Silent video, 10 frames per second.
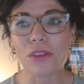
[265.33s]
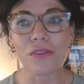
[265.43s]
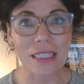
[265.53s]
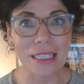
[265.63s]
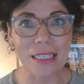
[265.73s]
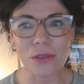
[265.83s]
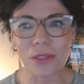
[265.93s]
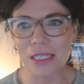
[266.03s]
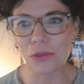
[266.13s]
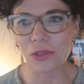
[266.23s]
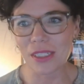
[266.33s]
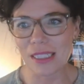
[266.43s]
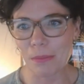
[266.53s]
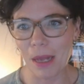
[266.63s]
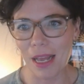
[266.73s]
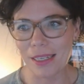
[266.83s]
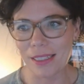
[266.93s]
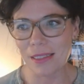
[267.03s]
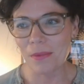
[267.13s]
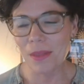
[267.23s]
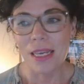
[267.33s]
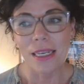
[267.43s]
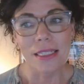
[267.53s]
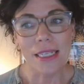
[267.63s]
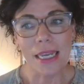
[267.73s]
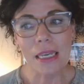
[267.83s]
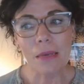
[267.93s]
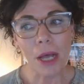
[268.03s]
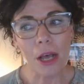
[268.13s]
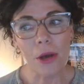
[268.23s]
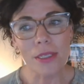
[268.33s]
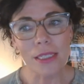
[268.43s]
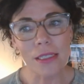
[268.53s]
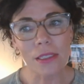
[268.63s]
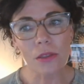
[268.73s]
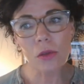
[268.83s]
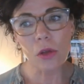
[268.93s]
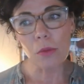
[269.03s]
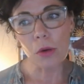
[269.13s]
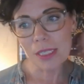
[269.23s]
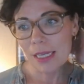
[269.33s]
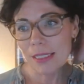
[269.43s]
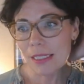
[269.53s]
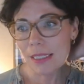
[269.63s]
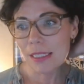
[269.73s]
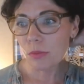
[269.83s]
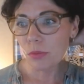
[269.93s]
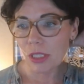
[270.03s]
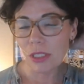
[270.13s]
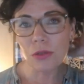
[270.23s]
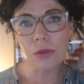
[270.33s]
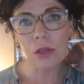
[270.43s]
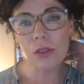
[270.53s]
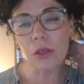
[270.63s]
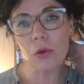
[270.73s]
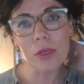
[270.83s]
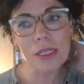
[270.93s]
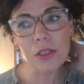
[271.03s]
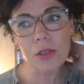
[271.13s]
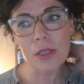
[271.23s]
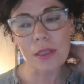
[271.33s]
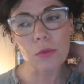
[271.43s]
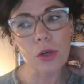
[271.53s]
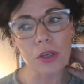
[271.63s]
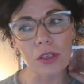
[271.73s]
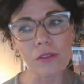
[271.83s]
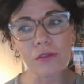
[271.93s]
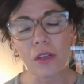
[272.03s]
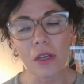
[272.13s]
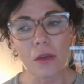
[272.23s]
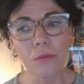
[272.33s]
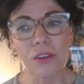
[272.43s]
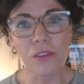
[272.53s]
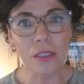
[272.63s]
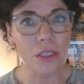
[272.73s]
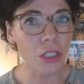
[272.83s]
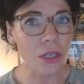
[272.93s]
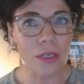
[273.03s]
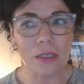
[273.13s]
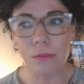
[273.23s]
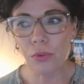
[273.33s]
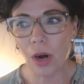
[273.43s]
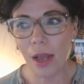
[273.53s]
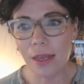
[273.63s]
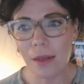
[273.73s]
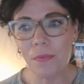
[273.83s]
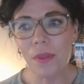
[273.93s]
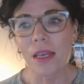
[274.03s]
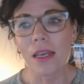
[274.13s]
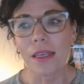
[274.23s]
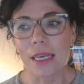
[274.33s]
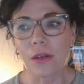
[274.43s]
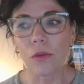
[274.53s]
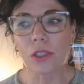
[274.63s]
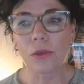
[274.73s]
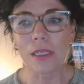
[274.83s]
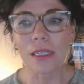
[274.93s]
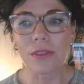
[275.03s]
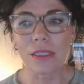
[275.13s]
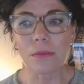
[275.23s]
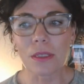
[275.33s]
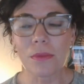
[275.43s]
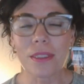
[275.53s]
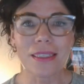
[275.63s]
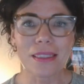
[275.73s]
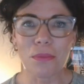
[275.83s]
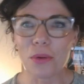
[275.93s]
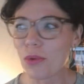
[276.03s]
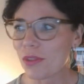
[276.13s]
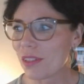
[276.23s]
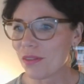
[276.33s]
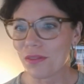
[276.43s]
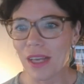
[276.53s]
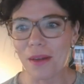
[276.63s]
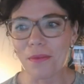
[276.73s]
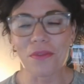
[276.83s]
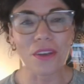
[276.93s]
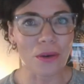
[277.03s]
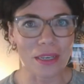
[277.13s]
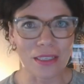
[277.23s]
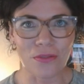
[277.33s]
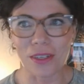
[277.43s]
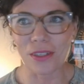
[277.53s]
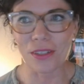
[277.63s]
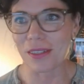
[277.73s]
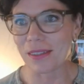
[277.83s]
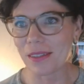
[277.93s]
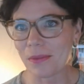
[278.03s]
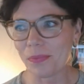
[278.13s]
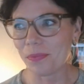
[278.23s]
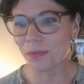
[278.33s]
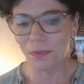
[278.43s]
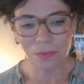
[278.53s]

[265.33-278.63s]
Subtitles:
preventing those estrogen spikes. Taking bioidentical or body-identical progesterone, according to the work of Professor Geraldine Pryor, can also relieve symptoms and support various functions.